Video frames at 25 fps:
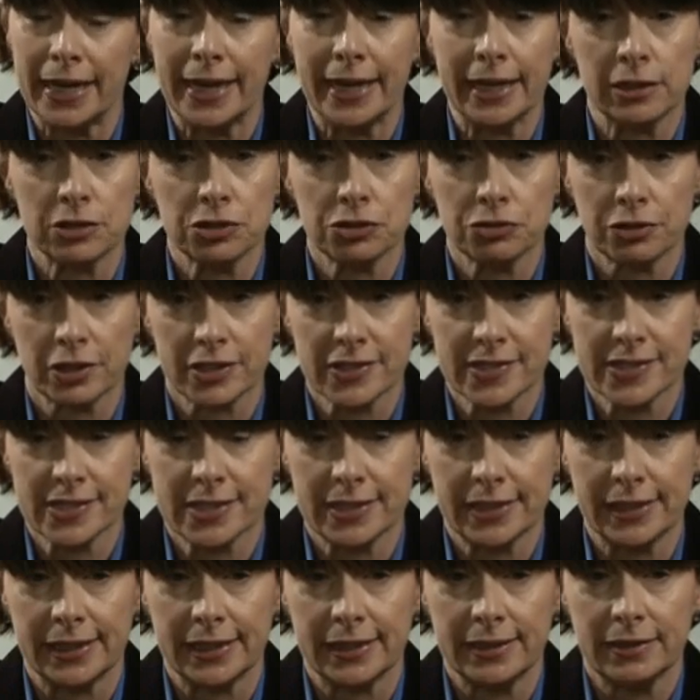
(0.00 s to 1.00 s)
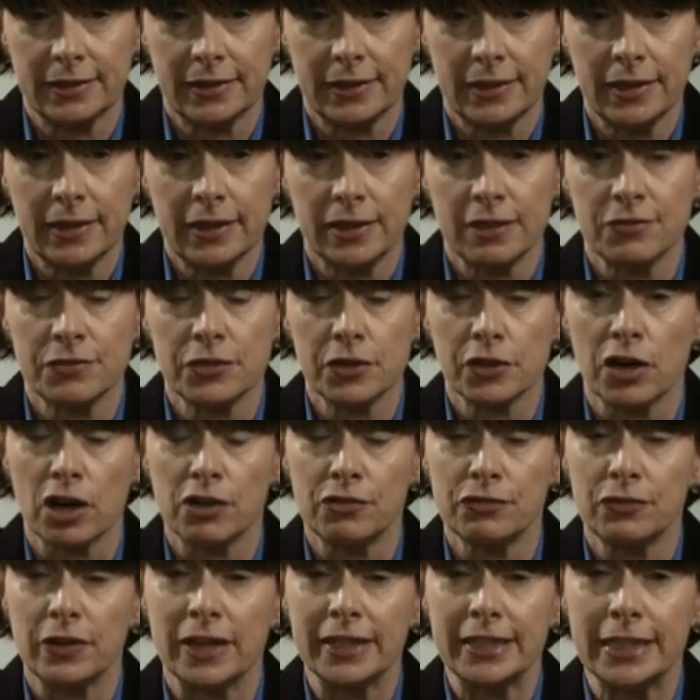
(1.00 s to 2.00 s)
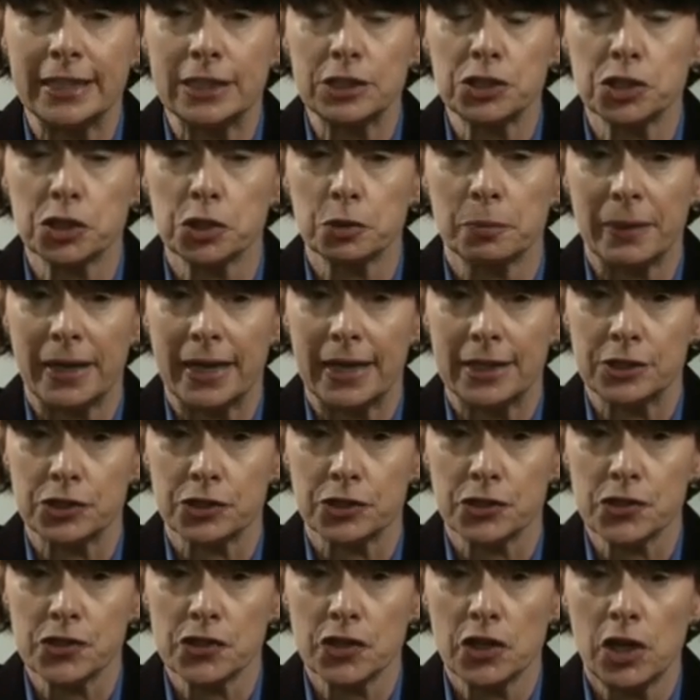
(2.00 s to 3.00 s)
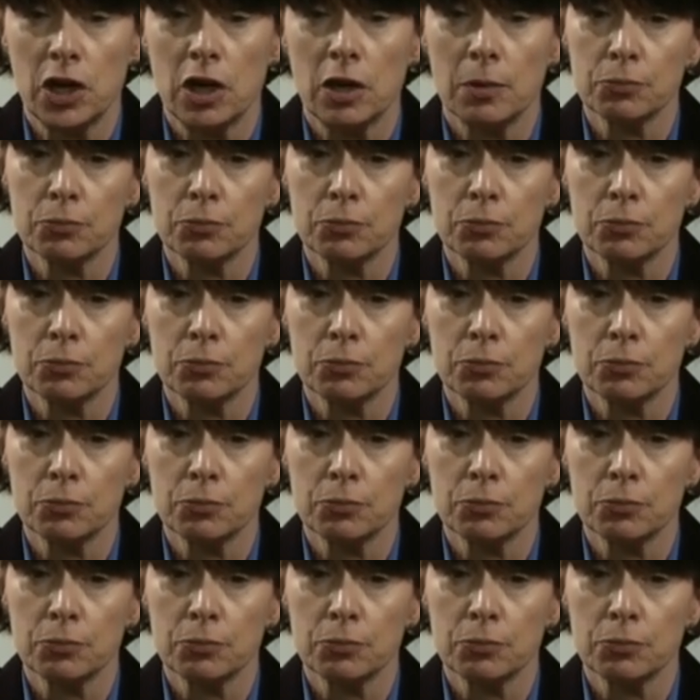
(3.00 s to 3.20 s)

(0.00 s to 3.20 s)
and Trustee if there are financial matters,